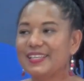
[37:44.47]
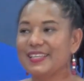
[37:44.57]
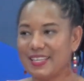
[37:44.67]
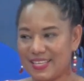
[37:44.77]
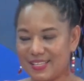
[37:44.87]

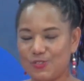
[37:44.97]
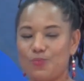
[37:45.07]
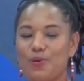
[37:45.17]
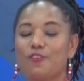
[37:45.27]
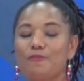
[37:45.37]
Yes, so
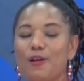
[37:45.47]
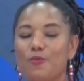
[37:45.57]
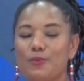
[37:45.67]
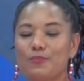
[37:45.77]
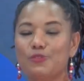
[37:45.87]
part of my
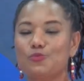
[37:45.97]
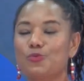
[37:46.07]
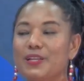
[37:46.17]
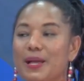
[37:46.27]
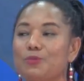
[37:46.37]
commitment to
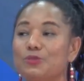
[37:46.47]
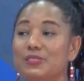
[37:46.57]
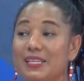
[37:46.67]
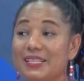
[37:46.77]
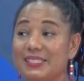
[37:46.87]
putting up those
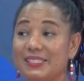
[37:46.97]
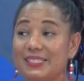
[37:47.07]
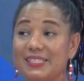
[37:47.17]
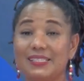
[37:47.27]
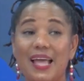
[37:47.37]
statuses
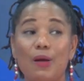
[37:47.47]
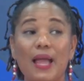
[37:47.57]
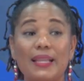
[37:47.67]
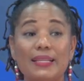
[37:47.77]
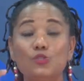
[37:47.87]
is I need to